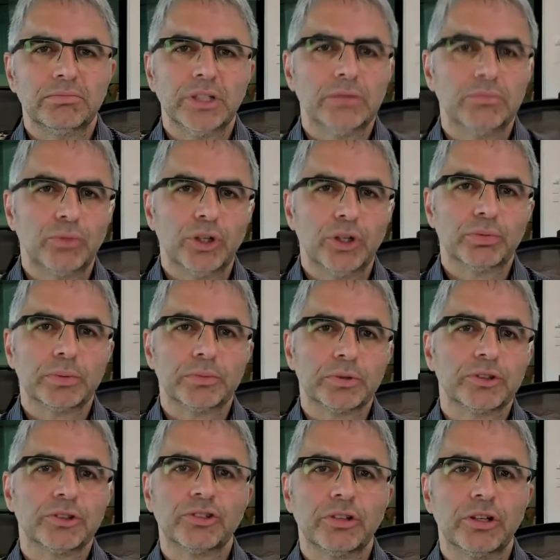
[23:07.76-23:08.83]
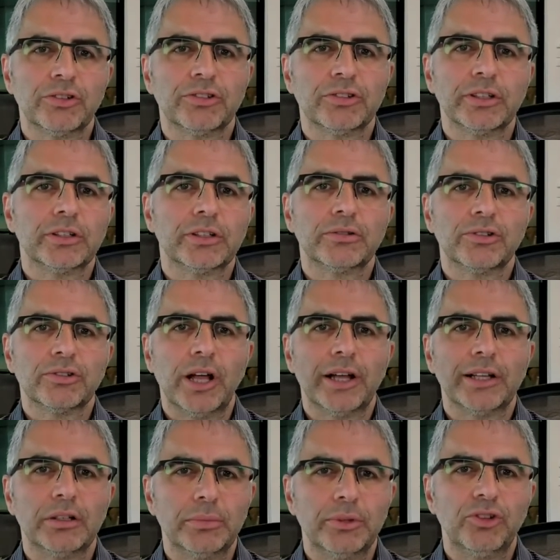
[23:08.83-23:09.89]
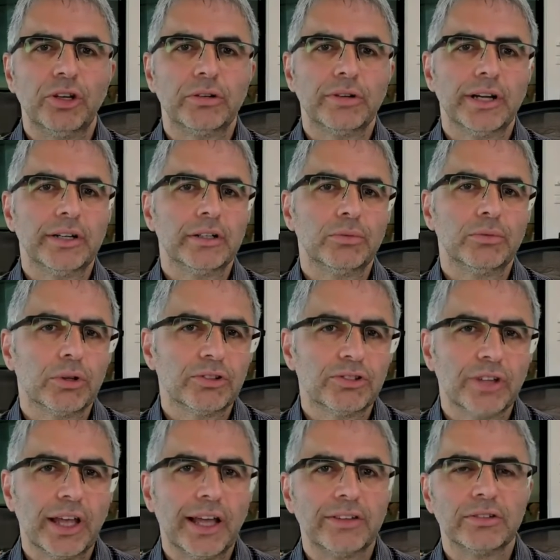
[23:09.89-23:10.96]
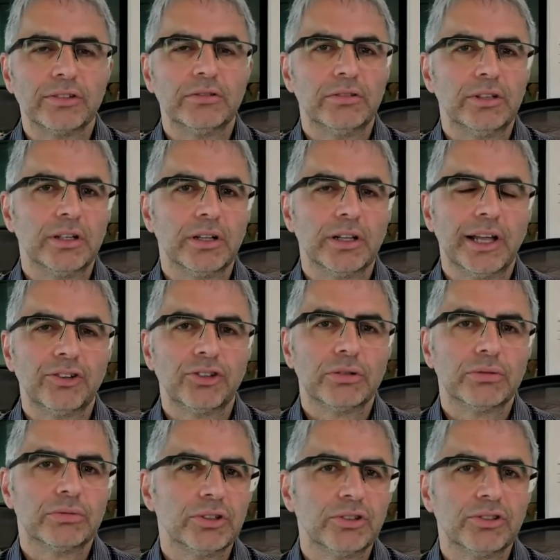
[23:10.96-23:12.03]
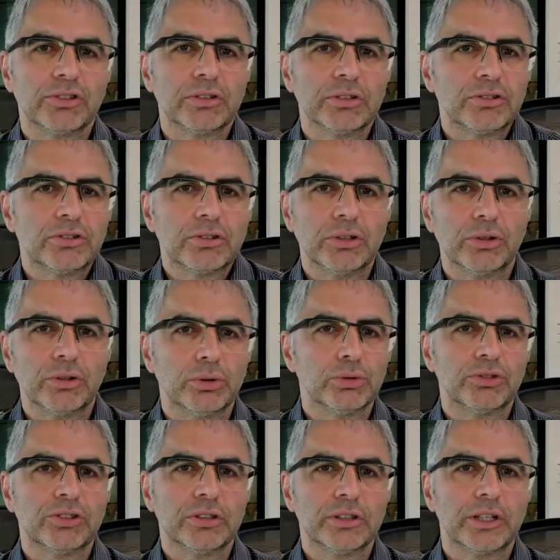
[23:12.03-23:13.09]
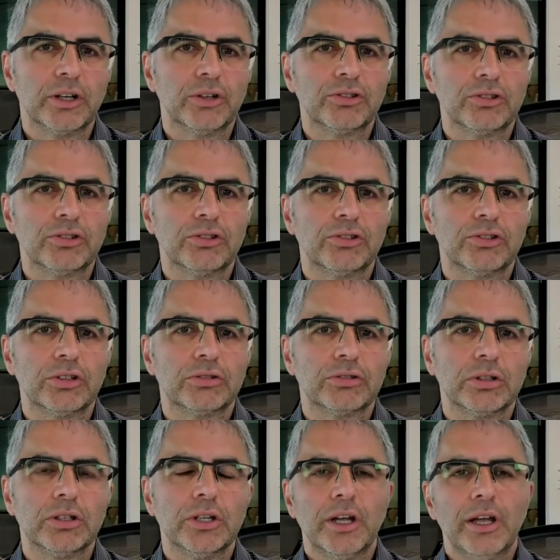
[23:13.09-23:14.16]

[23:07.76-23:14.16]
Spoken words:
respirable crystalline silica is likely to be generated. What is the hazard? Inhalation risk. It can cause silicosis, etc.